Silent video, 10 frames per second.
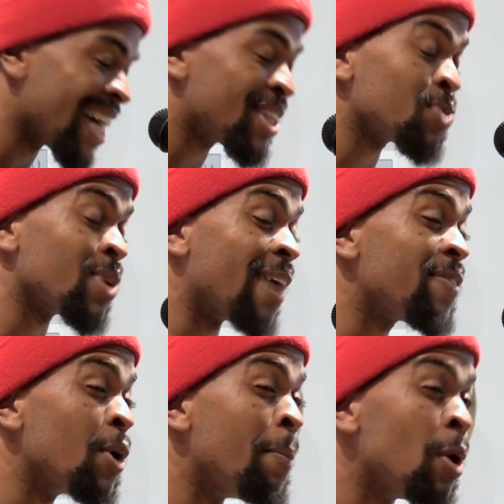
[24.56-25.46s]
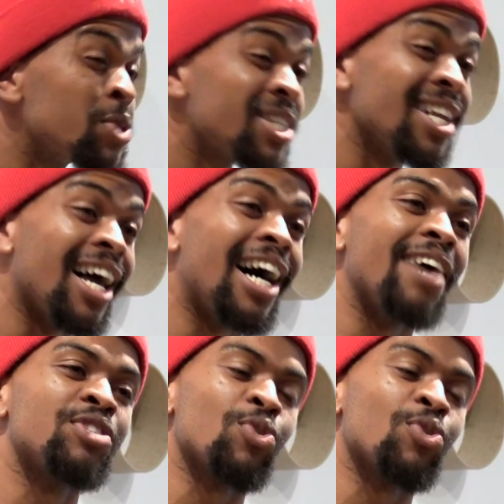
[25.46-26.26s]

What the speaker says: death is when I feel most alive,